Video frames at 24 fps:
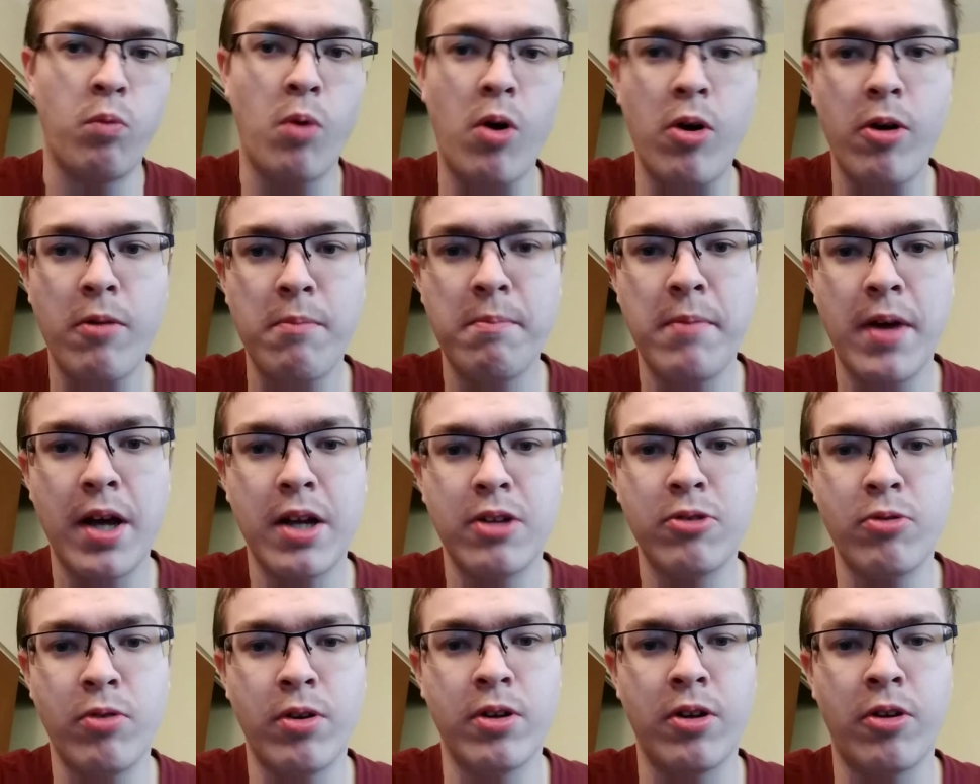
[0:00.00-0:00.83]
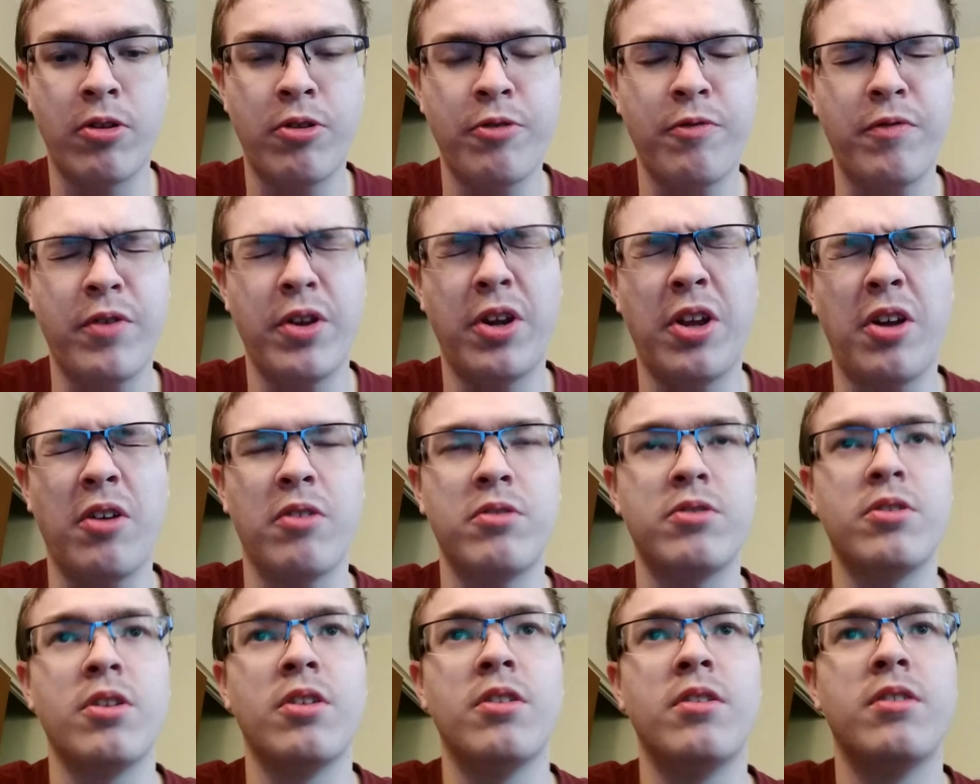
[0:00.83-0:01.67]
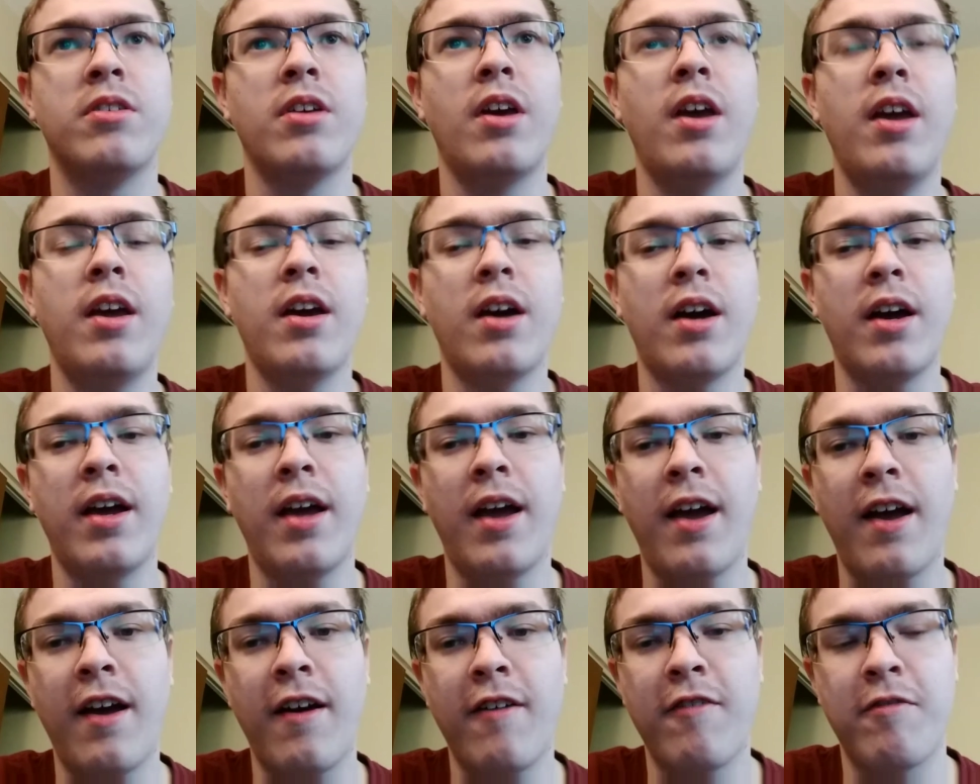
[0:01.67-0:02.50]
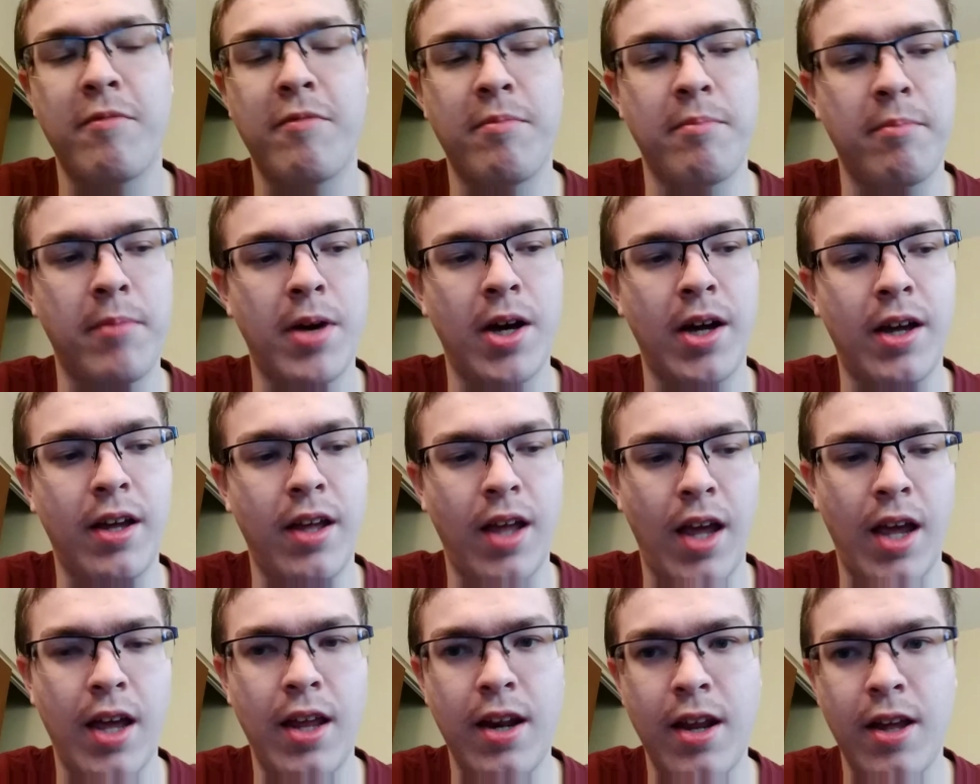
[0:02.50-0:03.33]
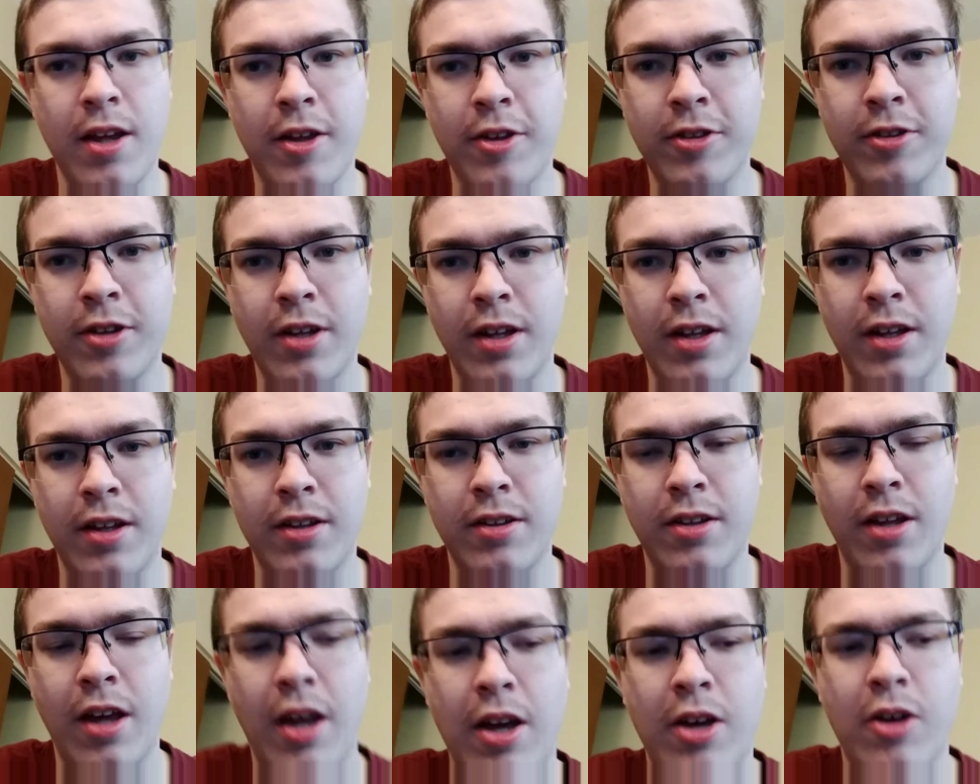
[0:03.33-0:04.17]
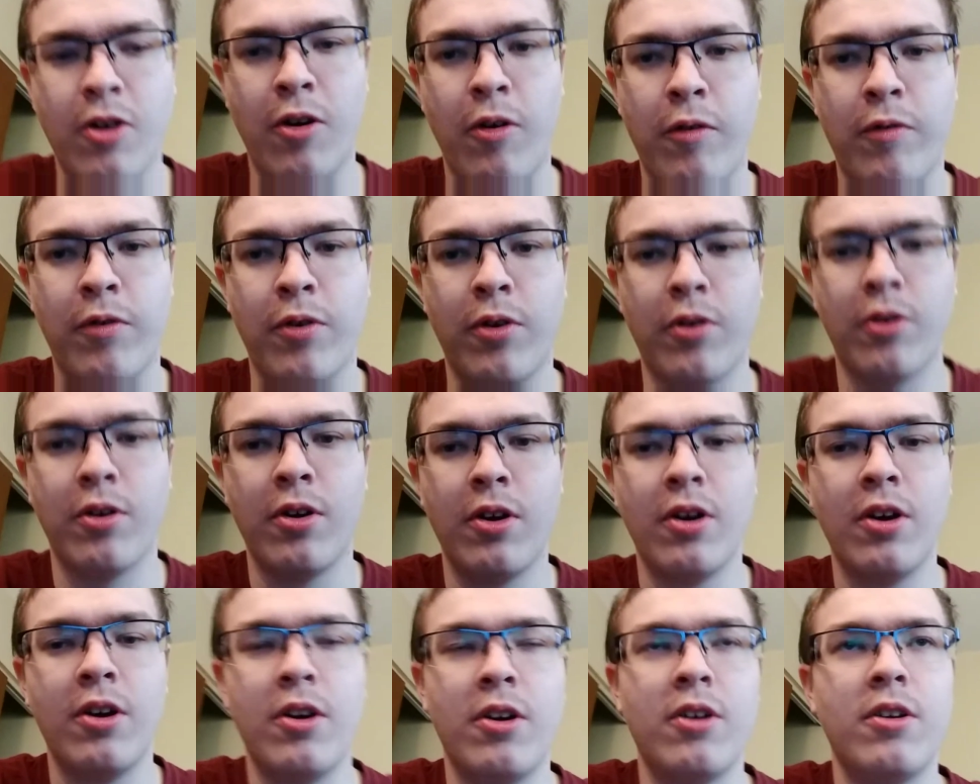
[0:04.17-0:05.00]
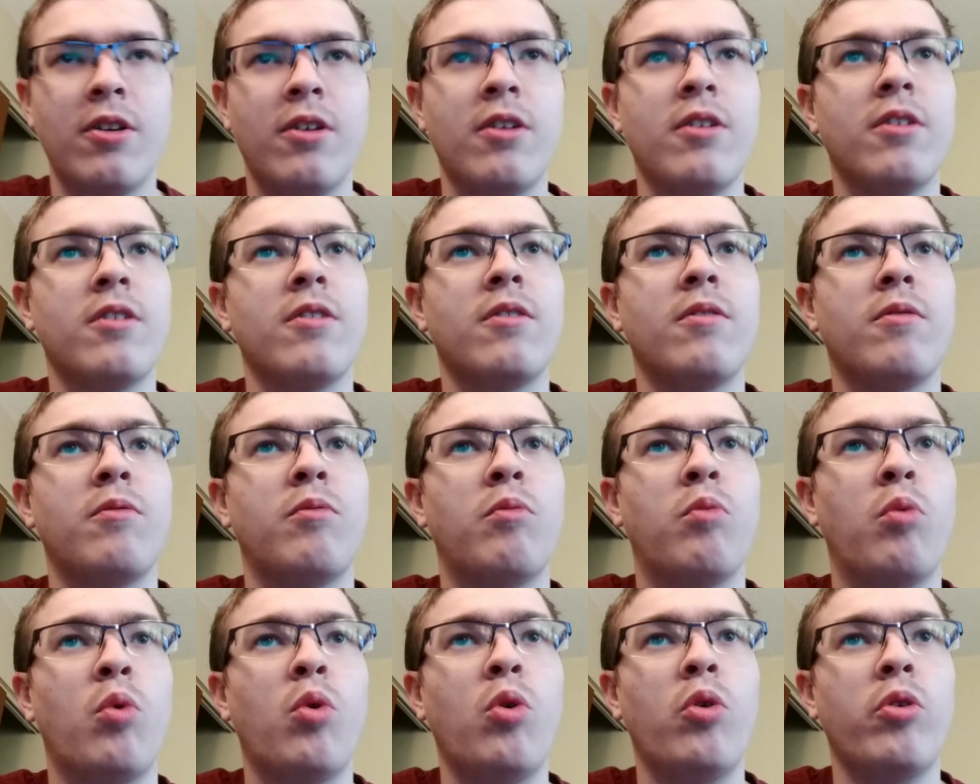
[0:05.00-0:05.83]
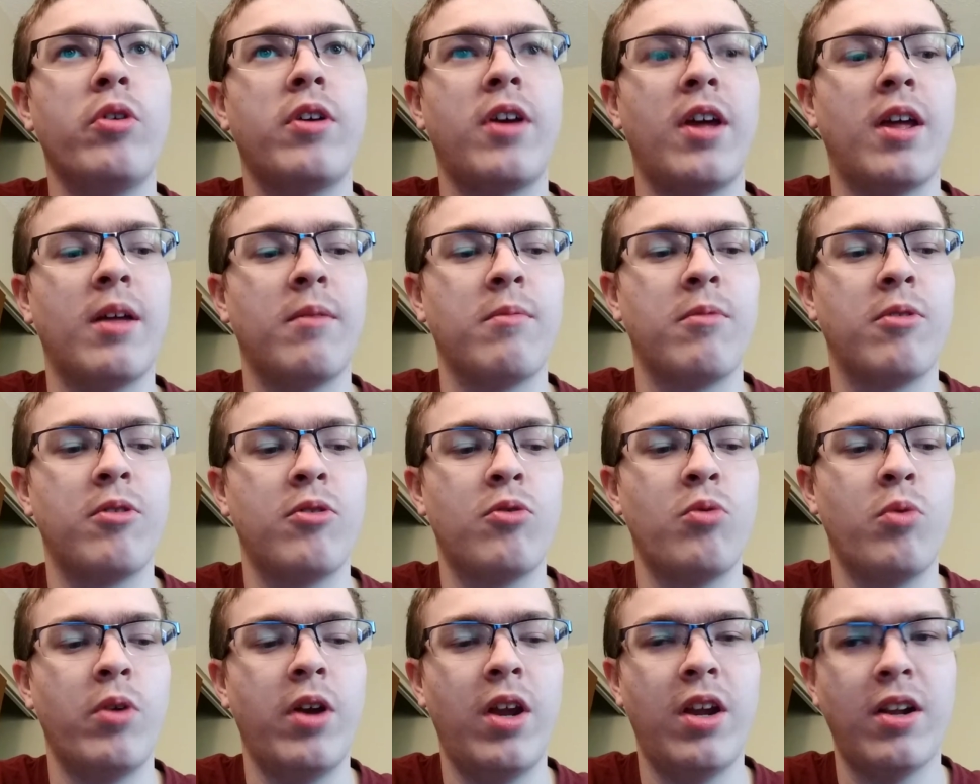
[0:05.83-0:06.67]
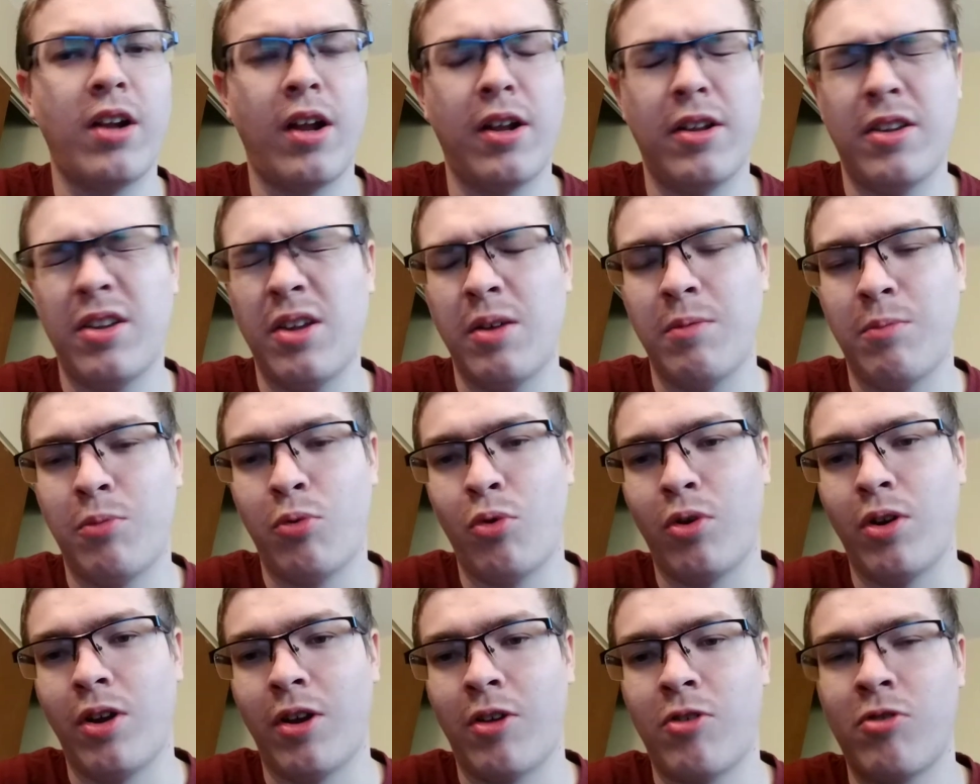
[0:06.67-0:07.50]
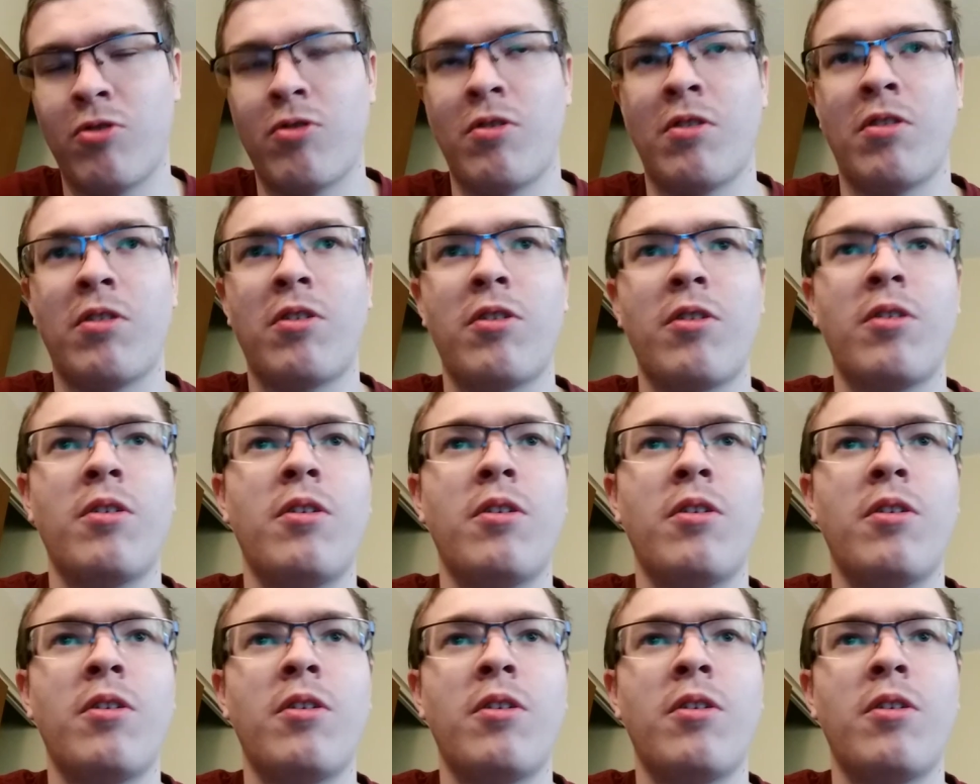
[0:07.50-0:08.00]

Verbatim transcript: welcome back to another video. Today I have my NXT TakeOver War Games 2019 predictions.